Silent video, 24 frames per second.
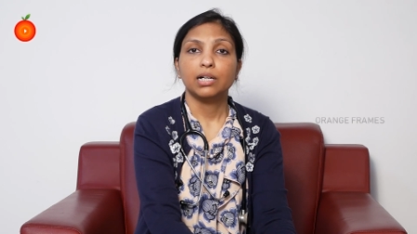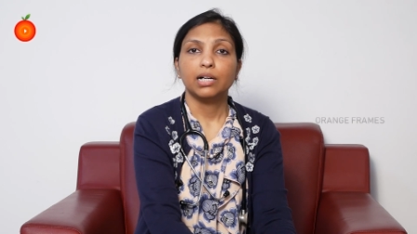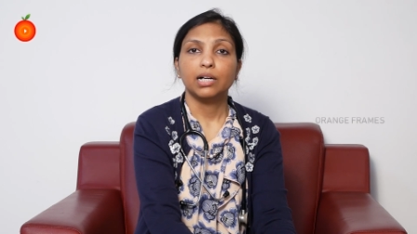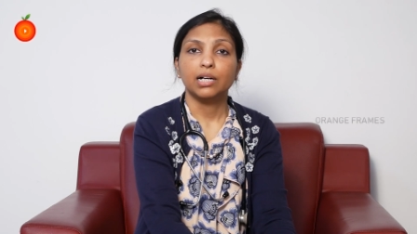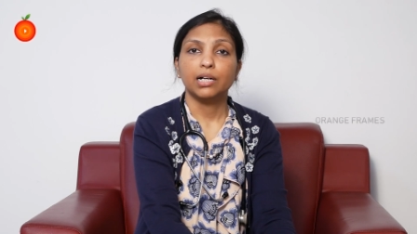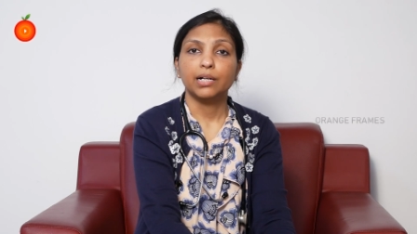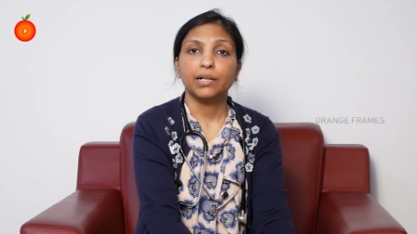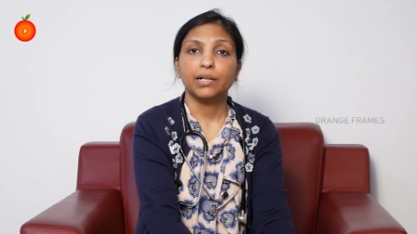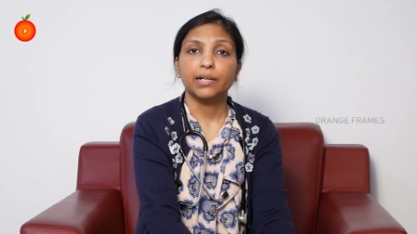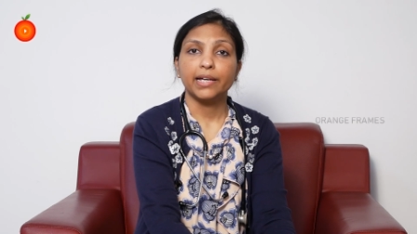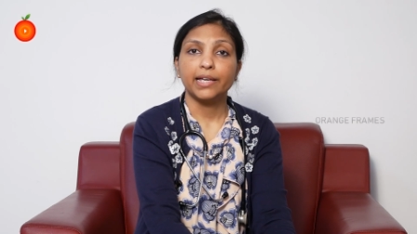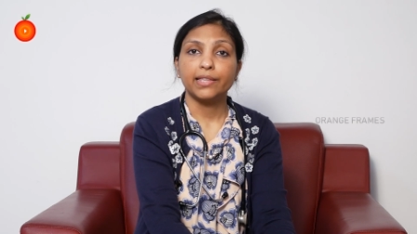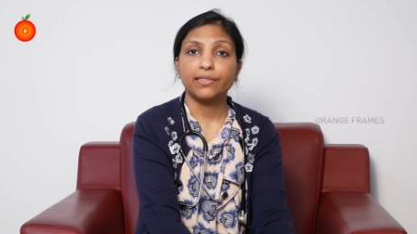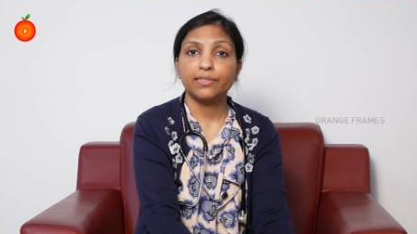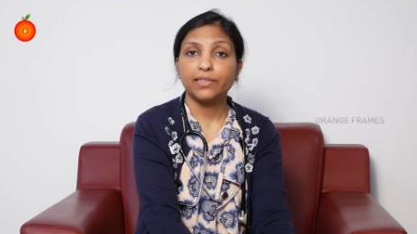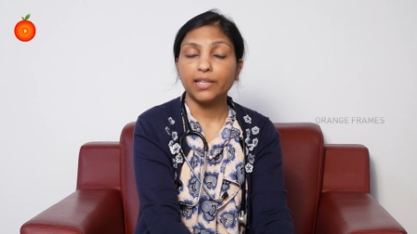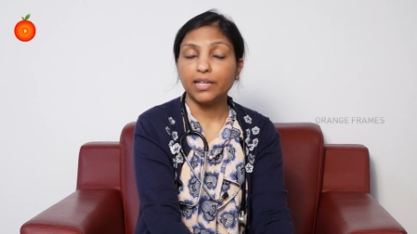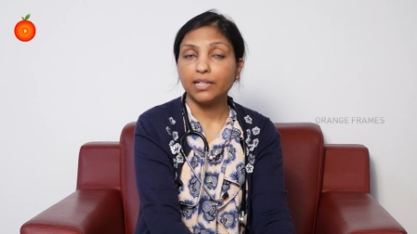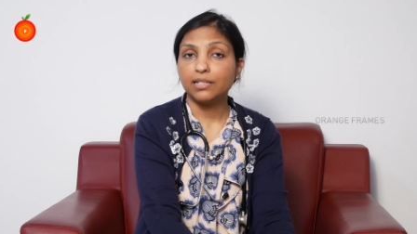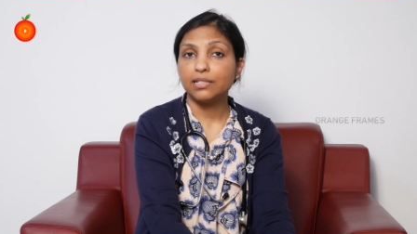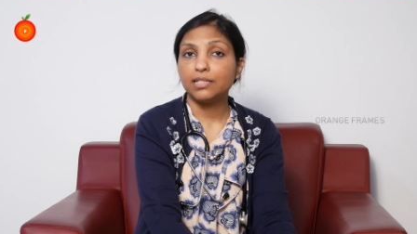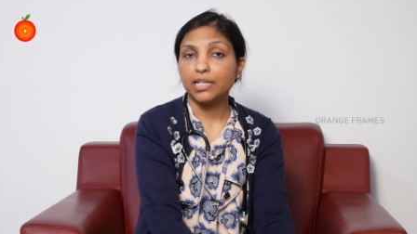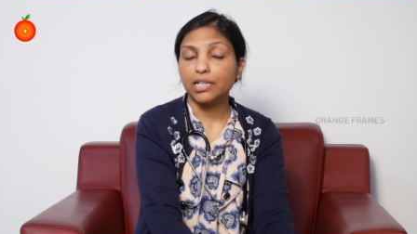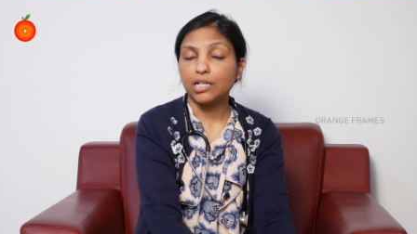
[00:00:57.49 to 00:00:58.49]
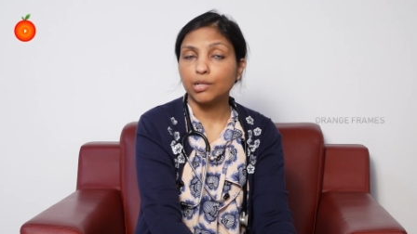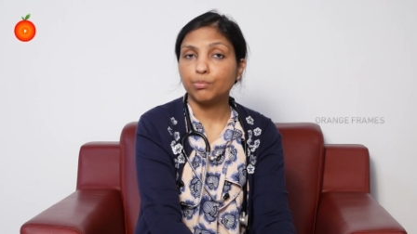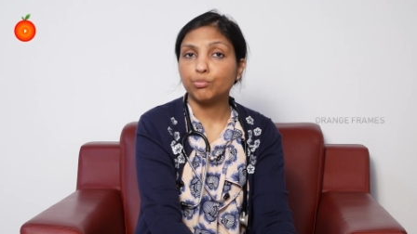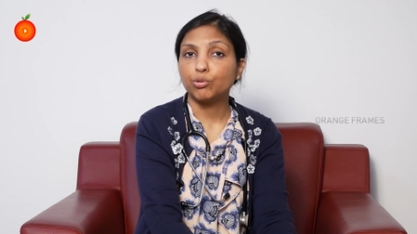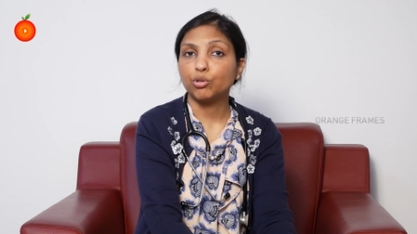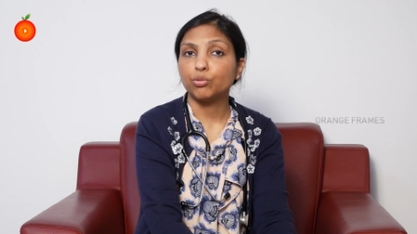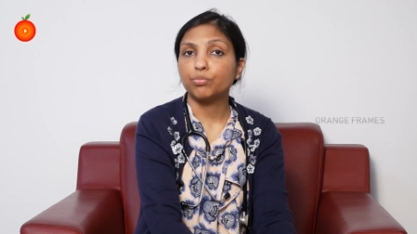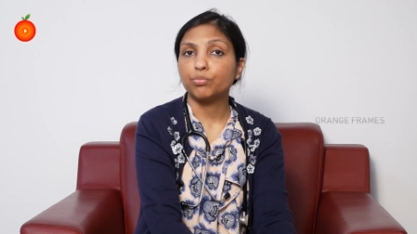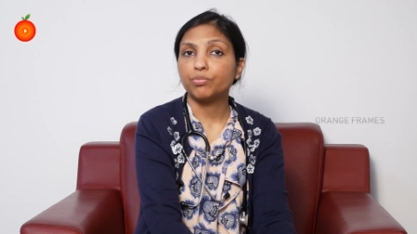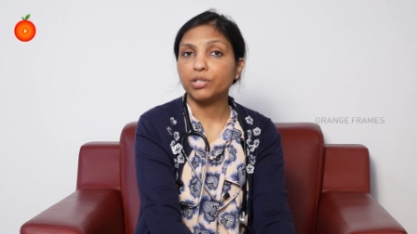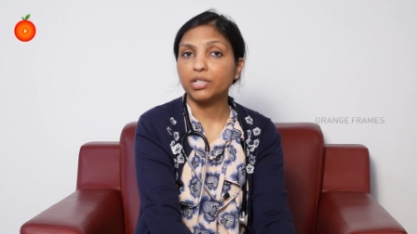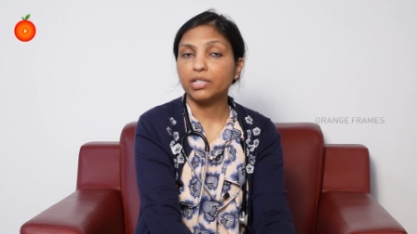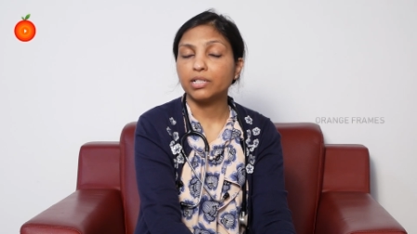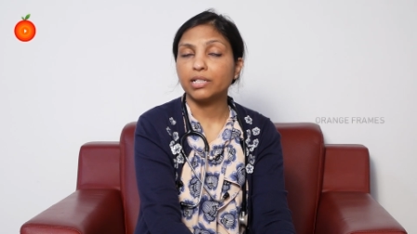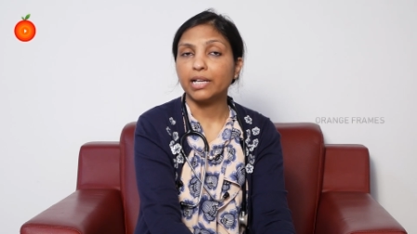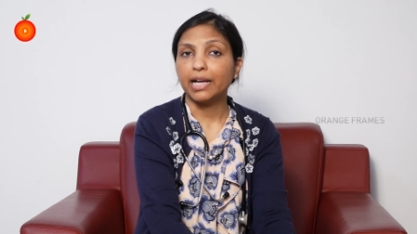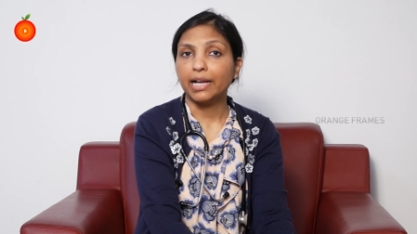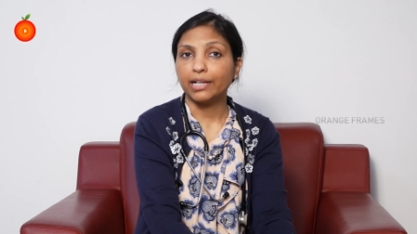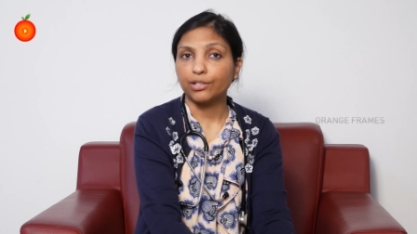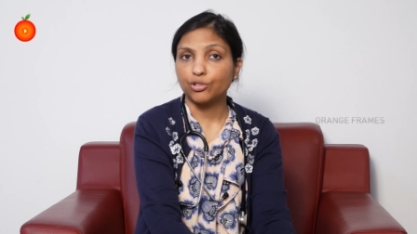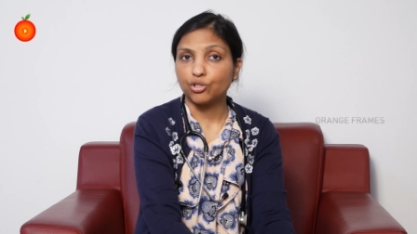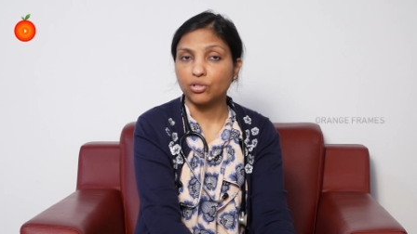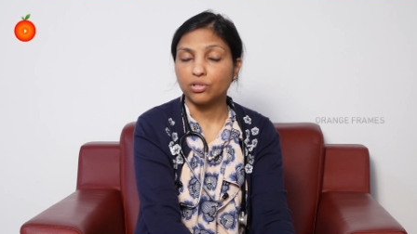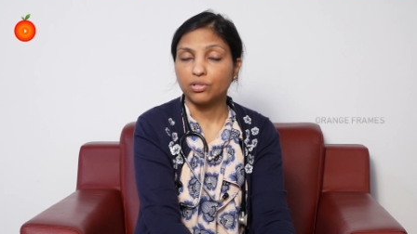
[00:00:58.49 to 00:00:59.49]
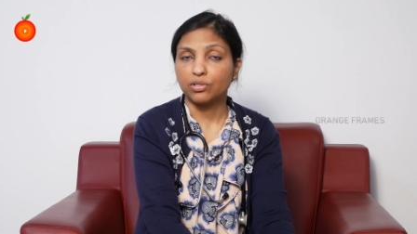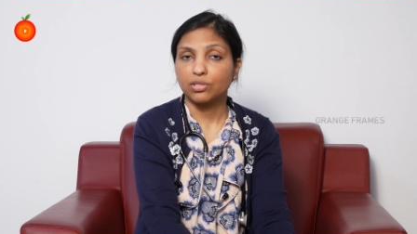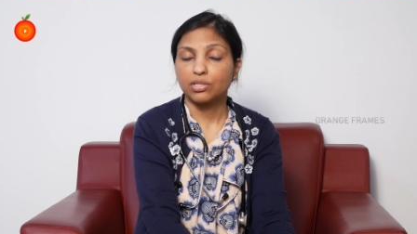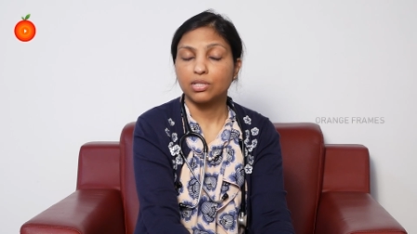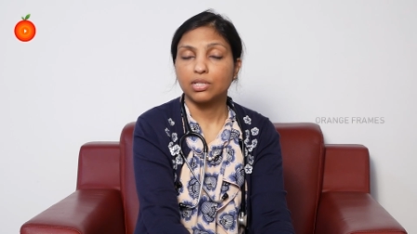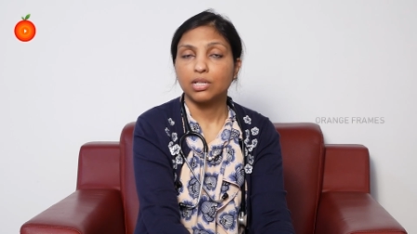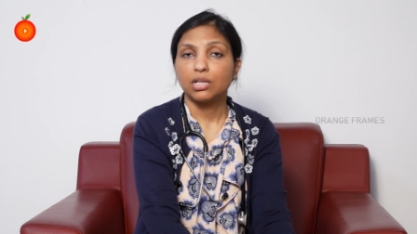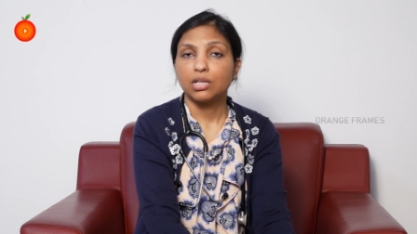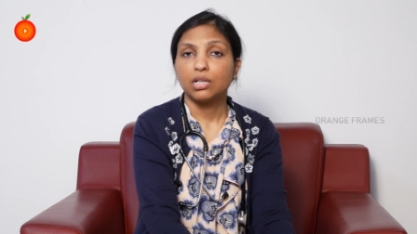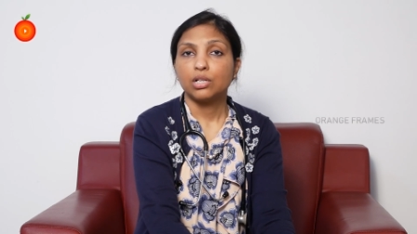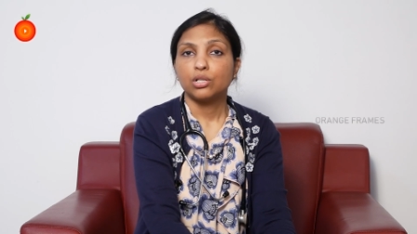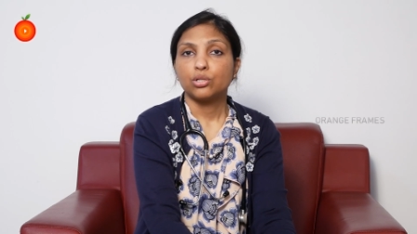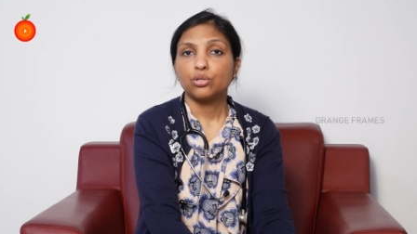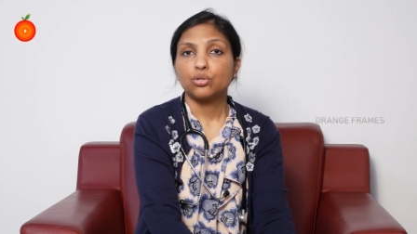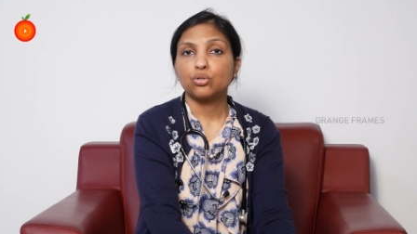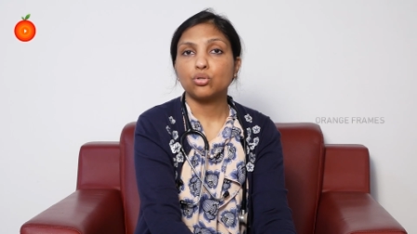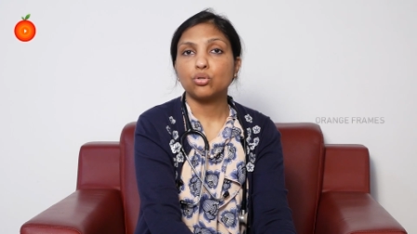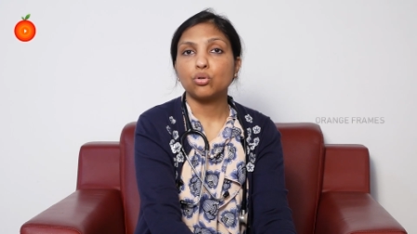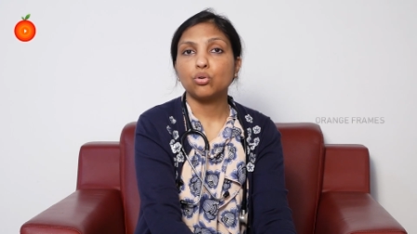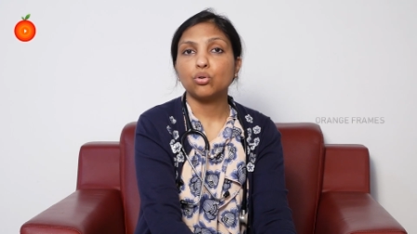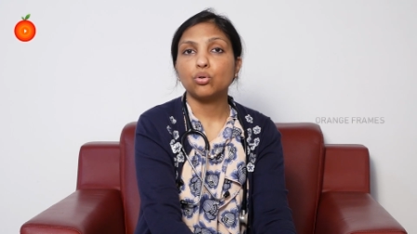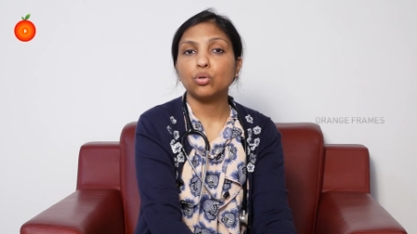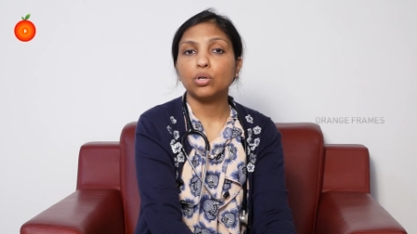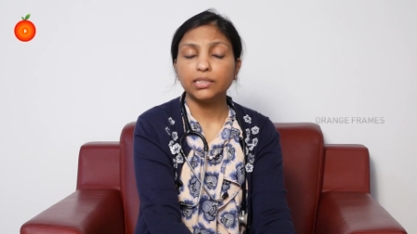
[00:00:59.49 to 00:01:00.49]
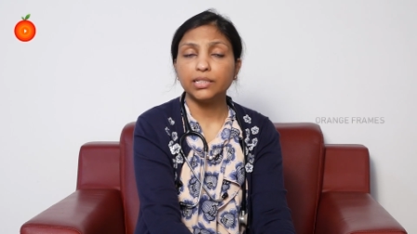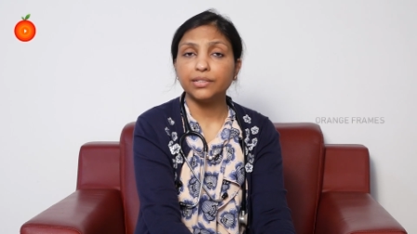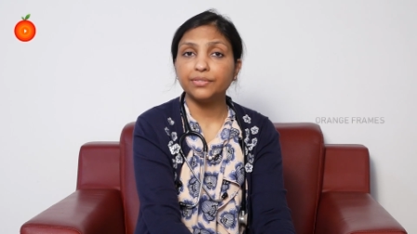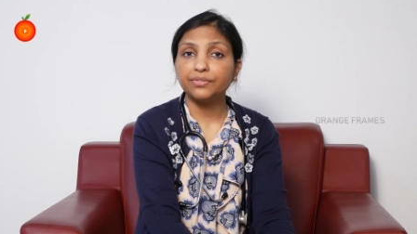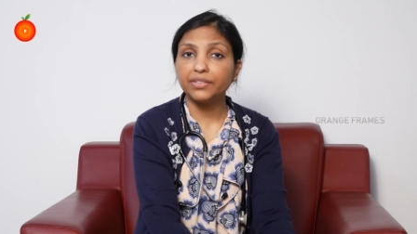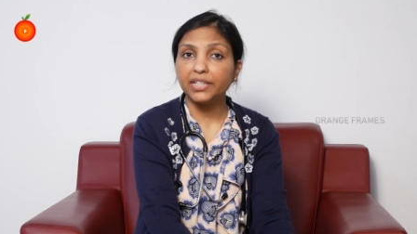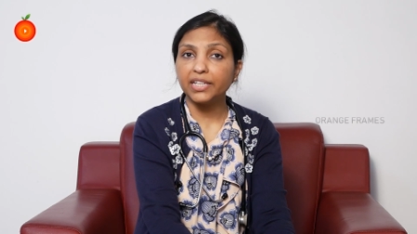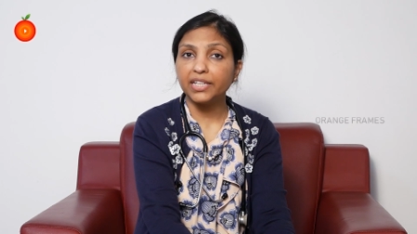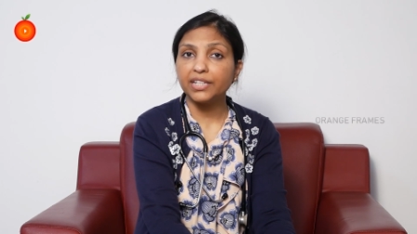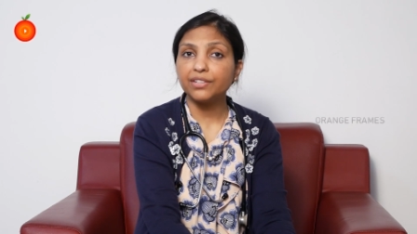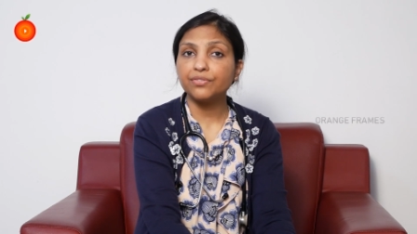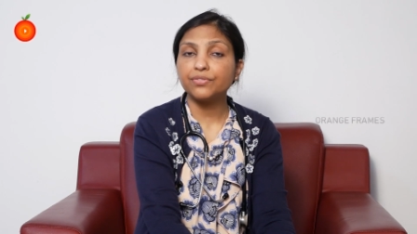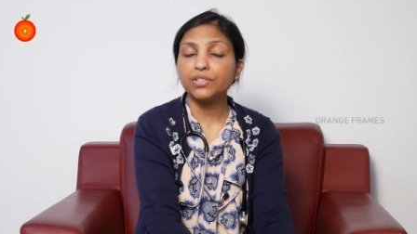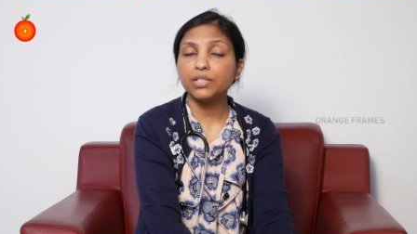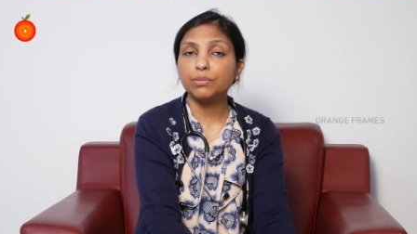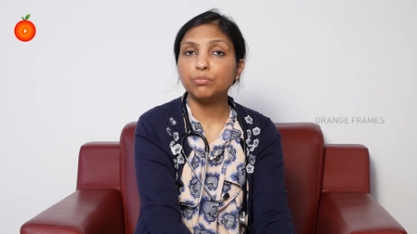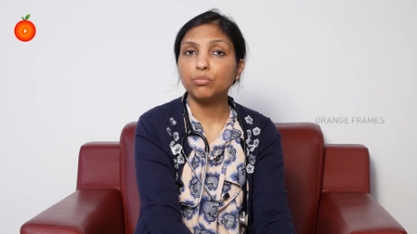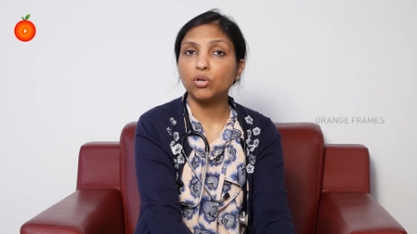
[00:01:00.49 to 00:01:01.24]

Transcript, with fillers: and then take appropriate actions. So the way we